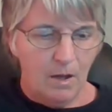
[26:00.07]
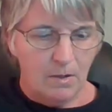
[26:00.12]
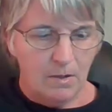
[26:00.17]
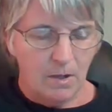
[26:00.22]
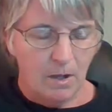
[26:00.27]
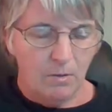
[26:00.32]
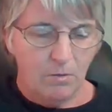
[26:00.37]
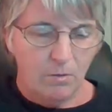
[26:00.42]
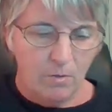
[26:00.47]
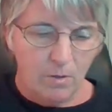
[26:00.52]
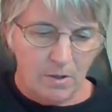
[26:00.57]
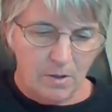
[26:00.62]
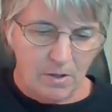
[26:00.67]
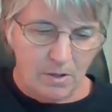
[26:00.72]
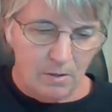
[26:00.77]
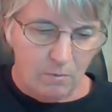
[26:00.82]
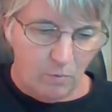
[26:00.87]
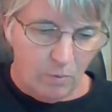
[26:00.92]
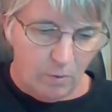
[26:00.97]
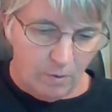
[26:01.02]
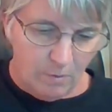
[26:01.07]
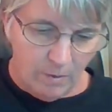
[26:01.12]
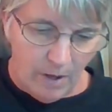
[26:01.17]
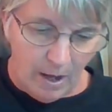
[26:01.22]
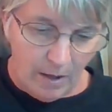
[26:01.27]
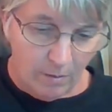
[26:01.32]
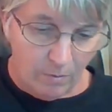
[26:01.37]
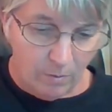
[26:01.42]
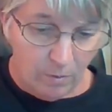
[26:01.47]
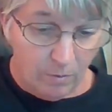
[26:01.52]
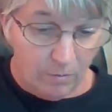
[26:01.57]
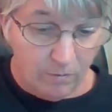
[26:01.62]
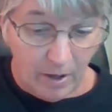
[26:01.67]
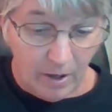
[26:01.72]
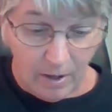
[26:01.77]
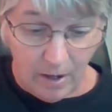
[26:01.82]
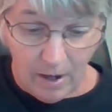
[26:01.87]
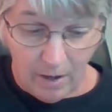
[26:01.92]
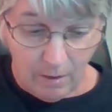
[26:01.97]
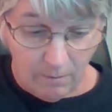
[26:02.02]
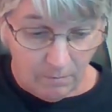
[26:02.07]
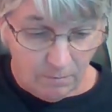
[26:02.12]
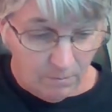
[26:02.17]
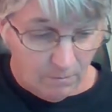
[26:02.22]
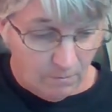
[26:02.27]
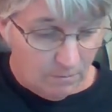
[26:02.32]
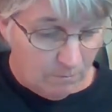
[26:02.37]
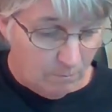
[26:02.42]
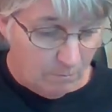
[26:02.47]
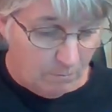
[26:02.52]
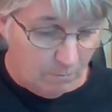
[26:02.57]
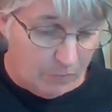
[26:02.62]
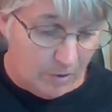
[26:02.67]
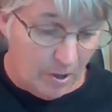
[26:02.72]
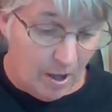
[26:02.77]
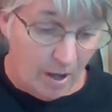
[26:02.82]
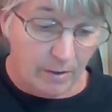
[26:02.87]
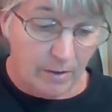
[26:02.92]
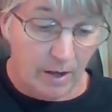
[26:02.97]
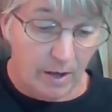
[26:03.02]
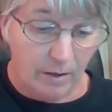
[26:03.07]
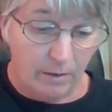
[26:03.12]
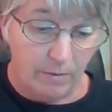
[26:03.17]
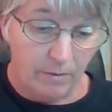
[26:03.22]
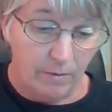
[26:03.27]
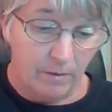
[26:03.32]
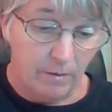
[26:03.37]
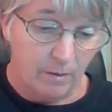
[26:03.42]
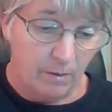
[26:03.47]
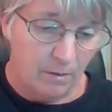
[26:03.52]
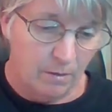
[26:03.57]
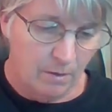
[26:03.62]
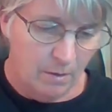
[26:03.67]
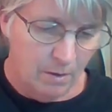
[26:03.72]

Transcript: I told her, I said, well, I don't know if I got blocked out of the